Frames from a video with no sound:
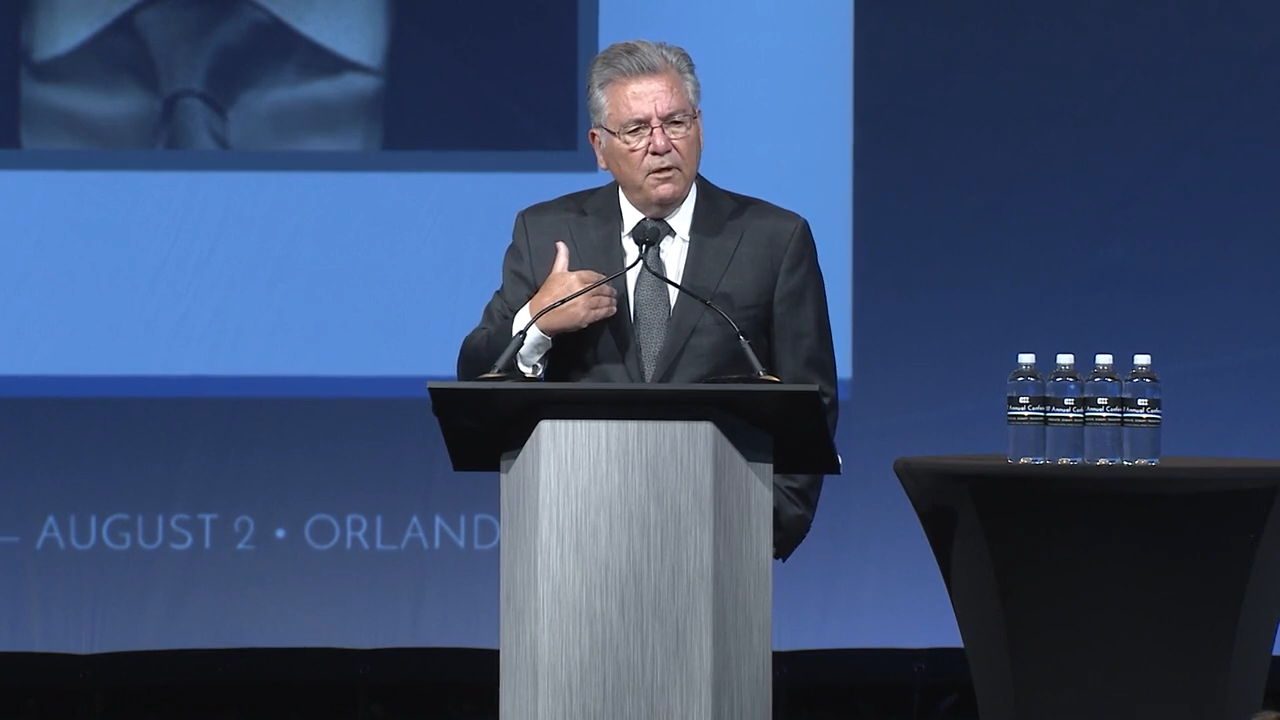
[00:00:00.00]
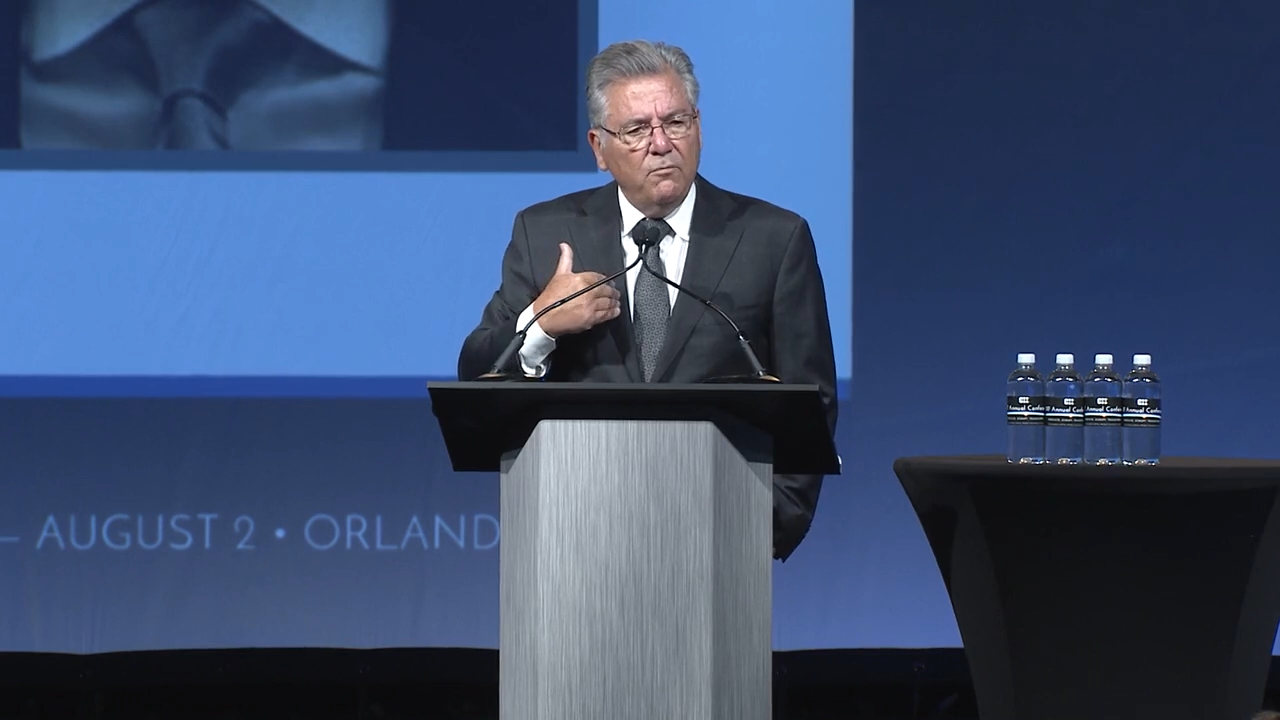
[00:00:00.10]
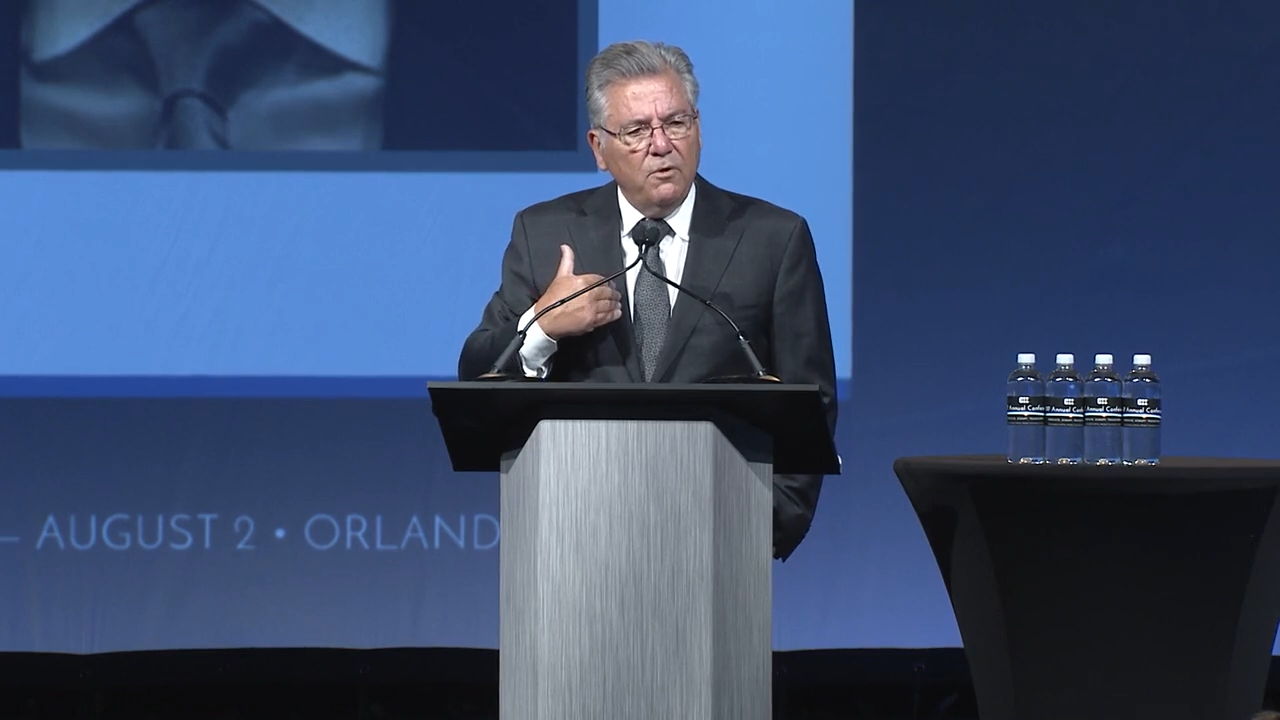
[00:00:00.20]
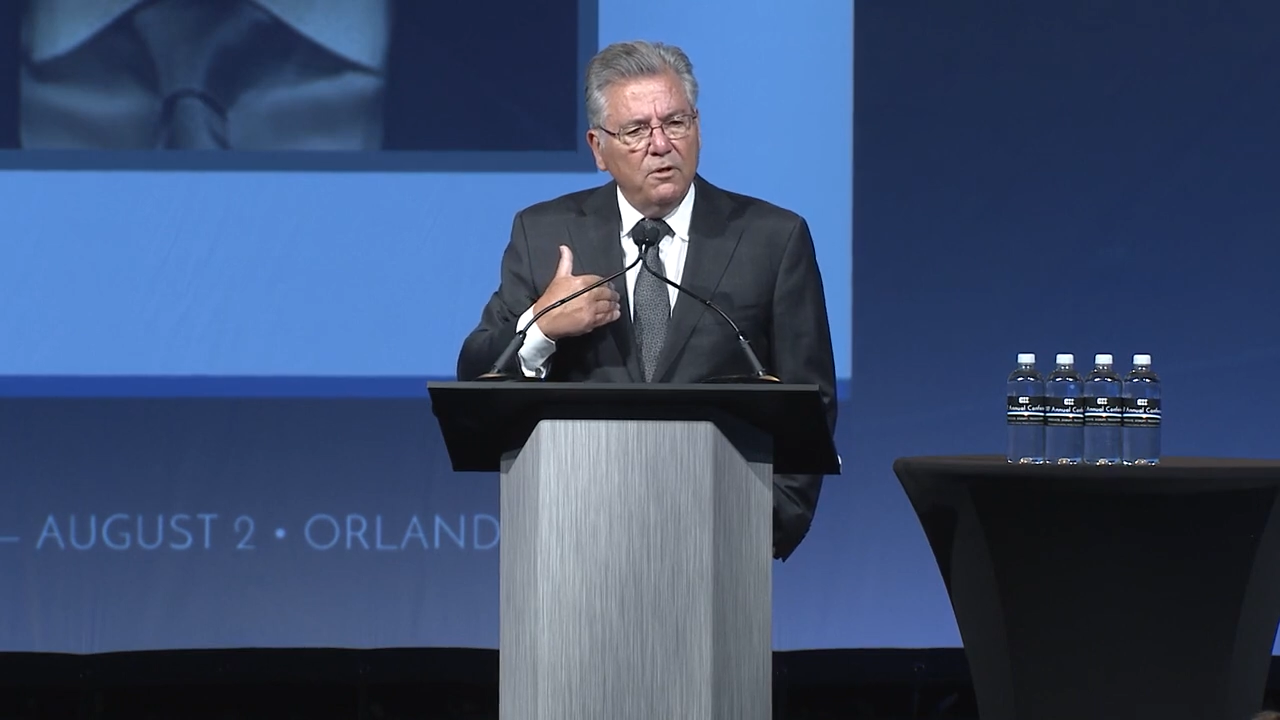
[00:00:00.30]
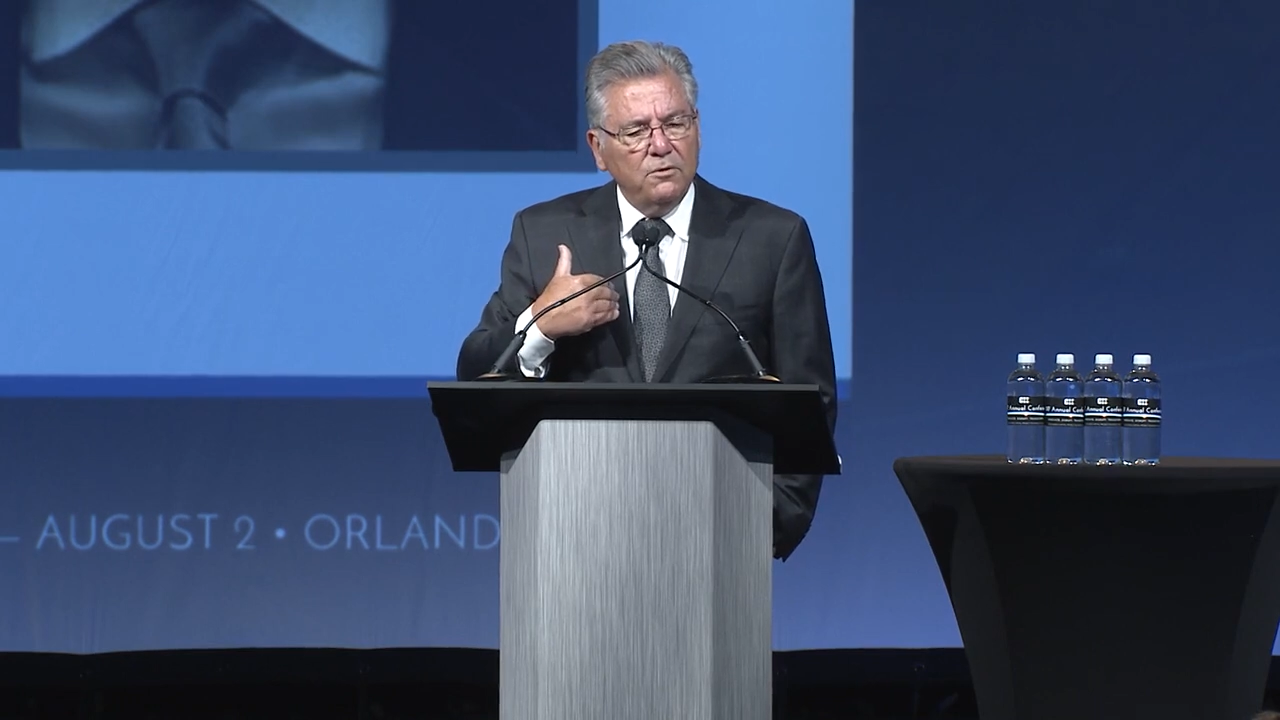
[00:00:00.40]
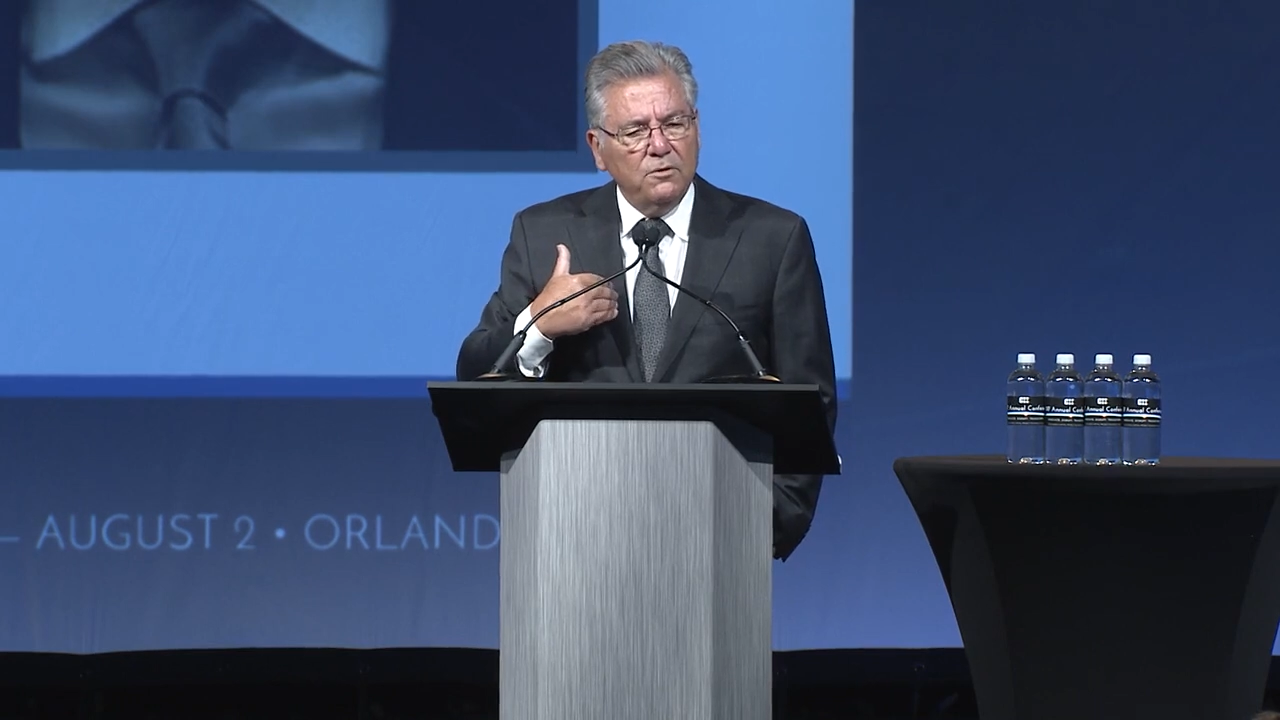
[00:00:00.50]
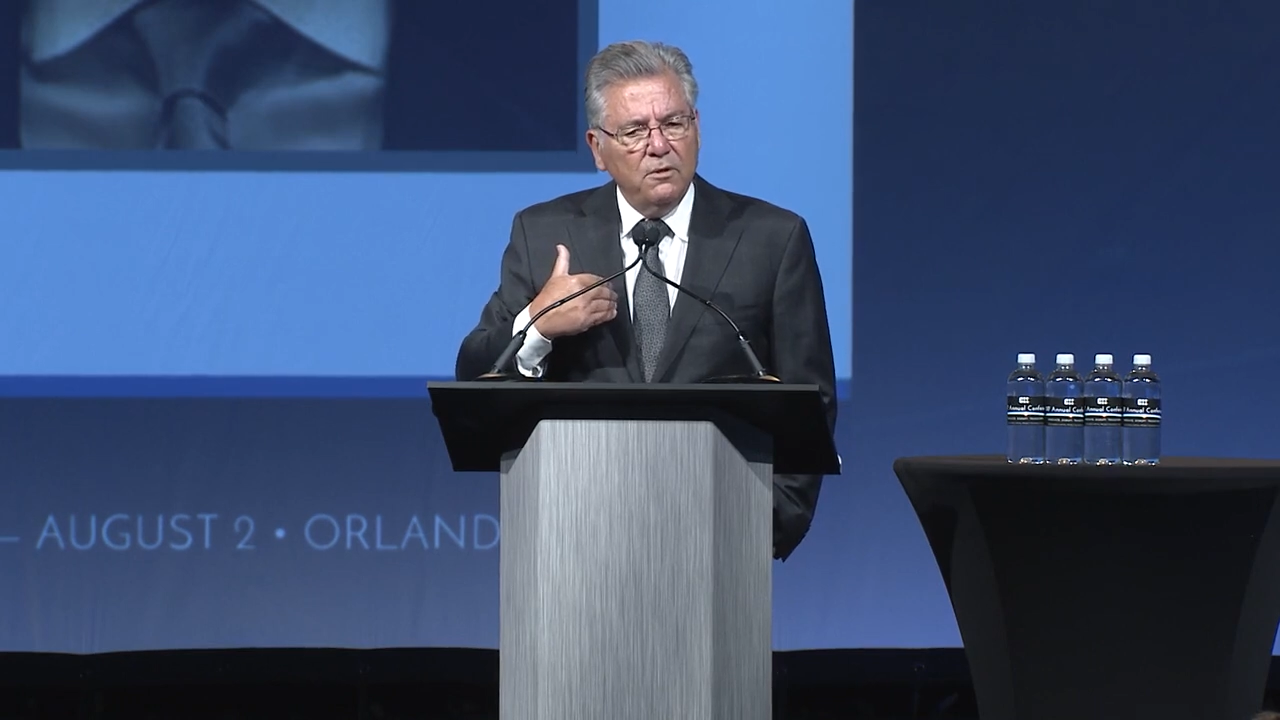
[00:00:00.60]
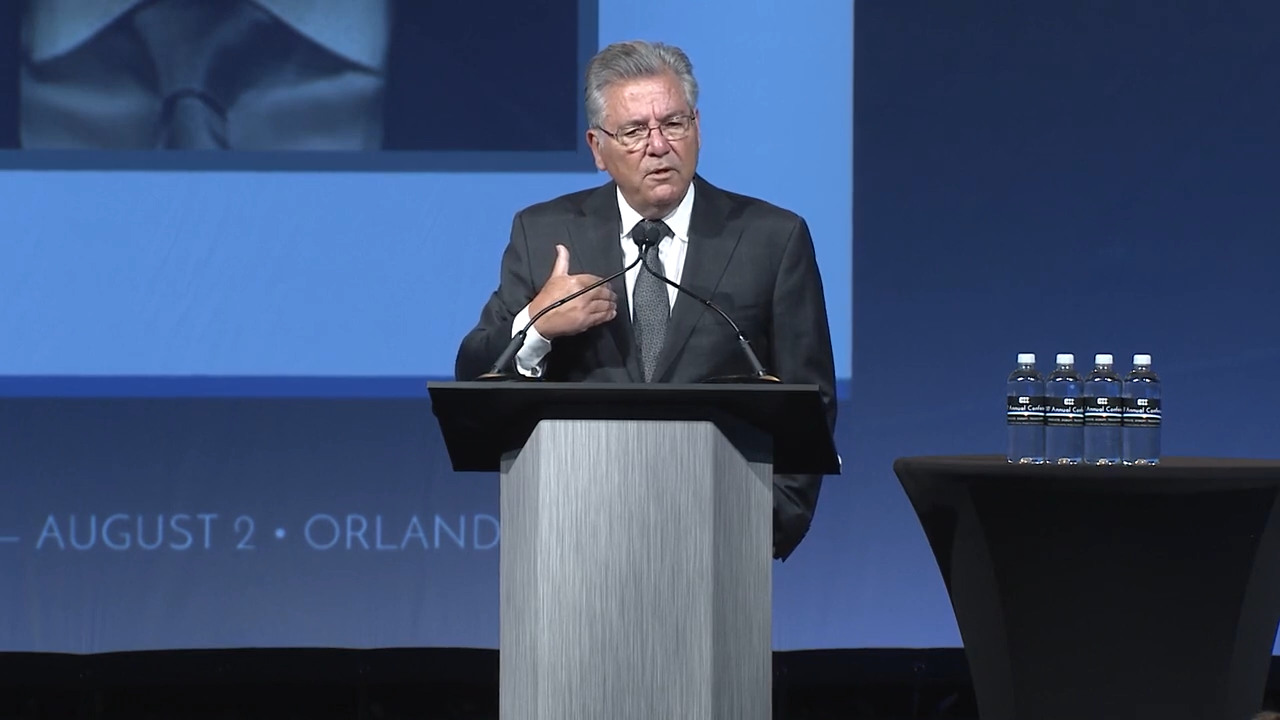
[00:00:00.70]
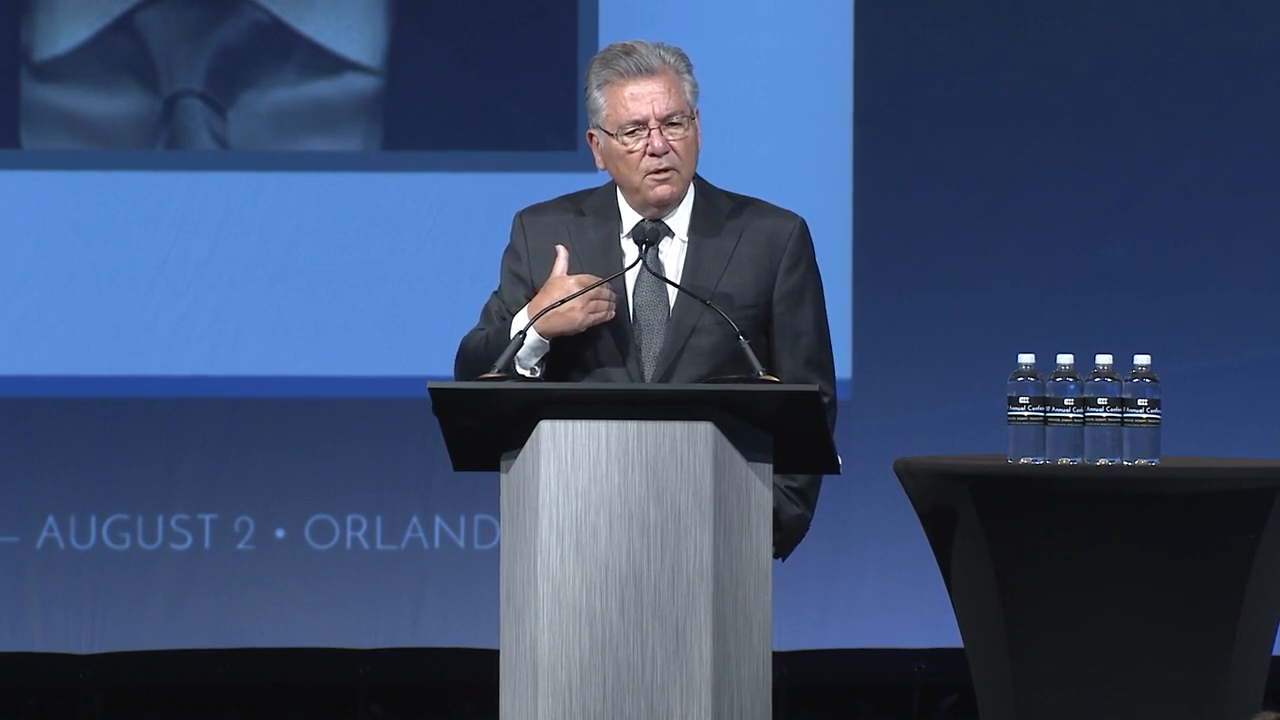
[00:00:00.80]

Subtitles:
was